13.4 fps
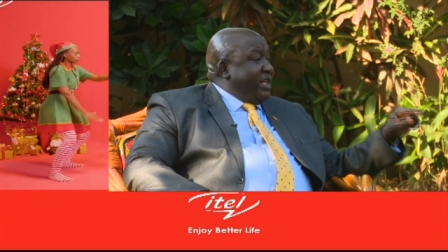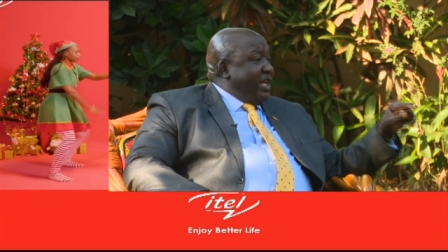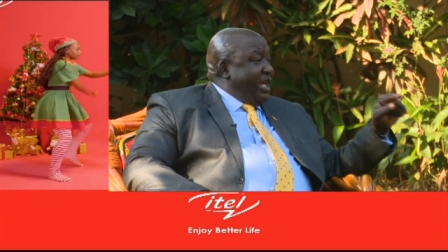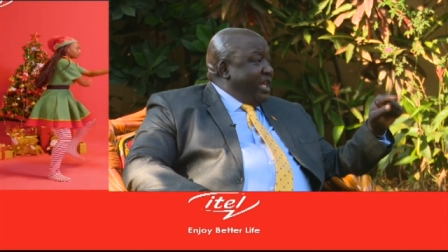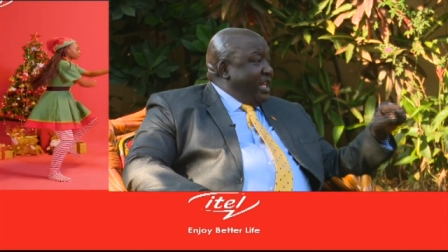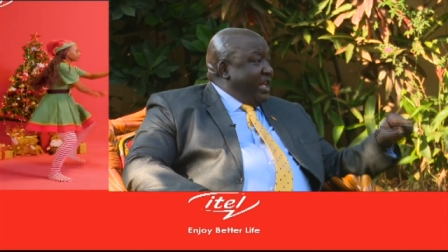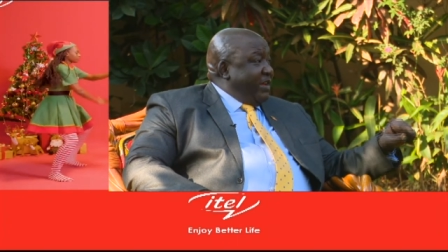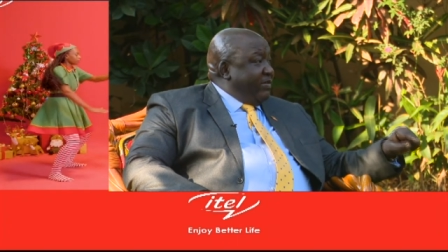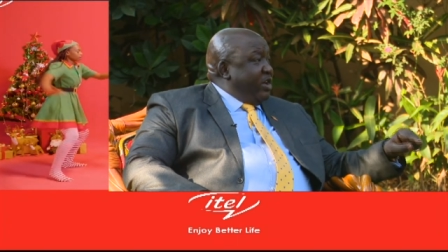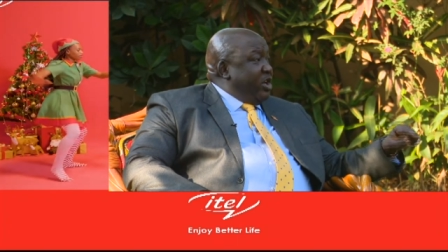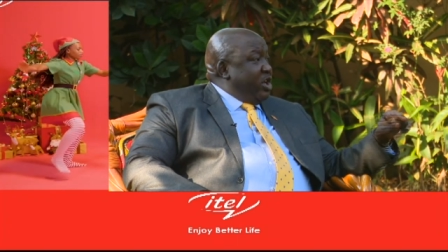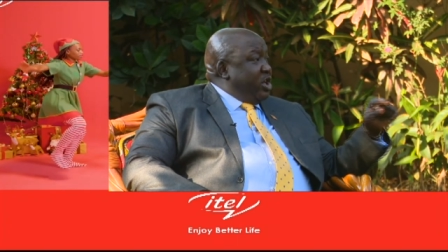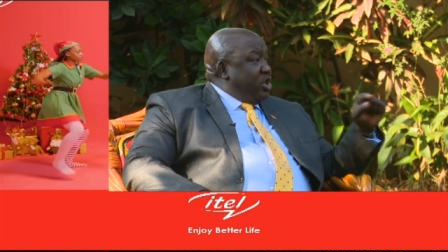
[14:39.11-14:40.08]
But he's still hunting
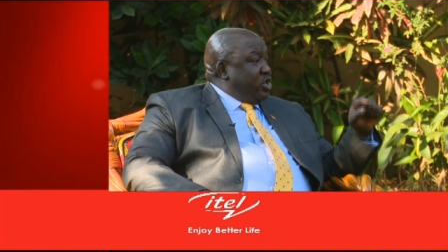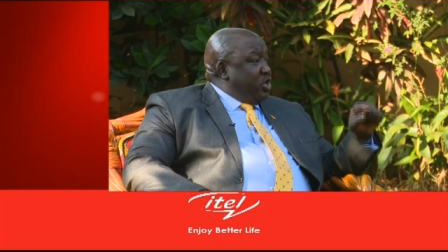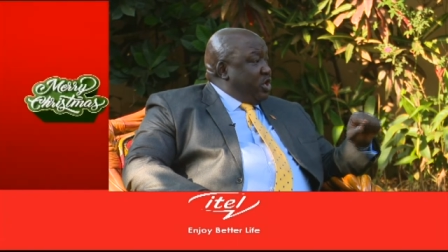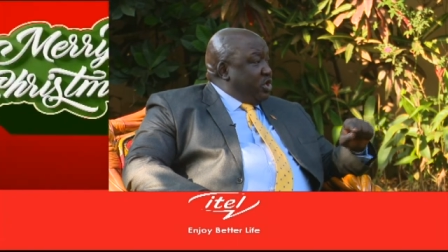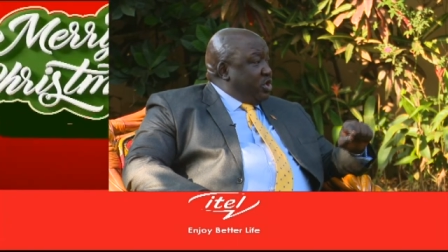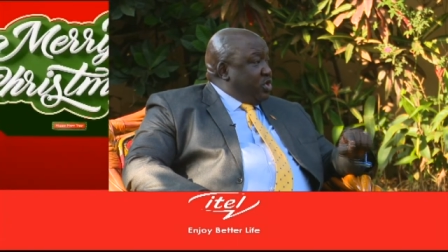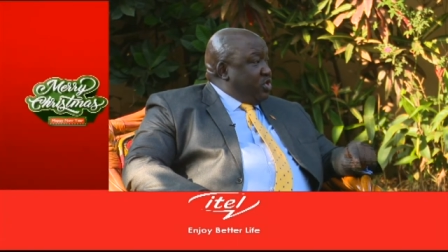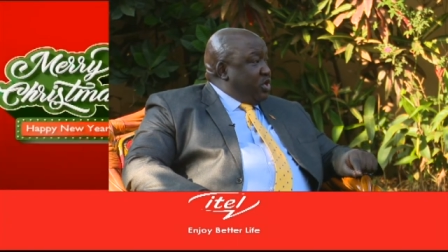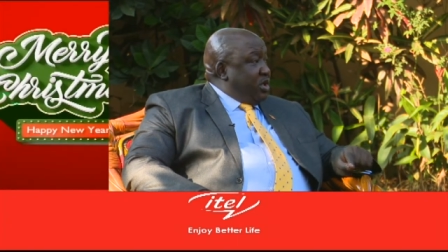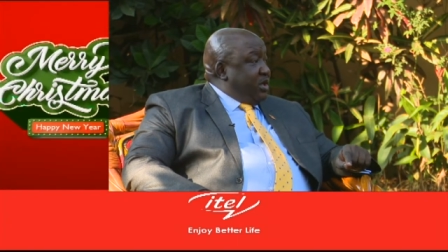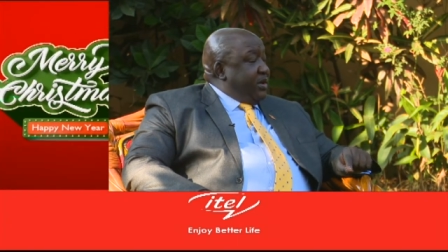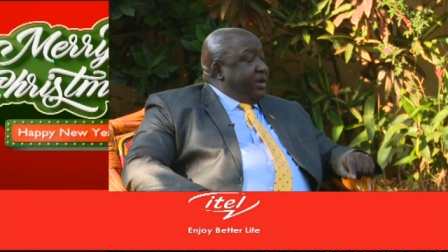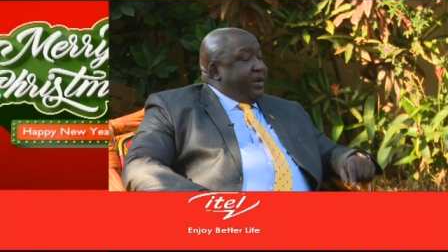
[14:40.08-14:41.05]
him in Central African
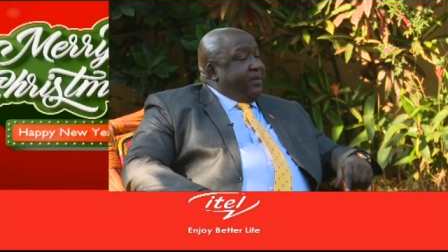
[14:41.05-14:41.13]
Republic.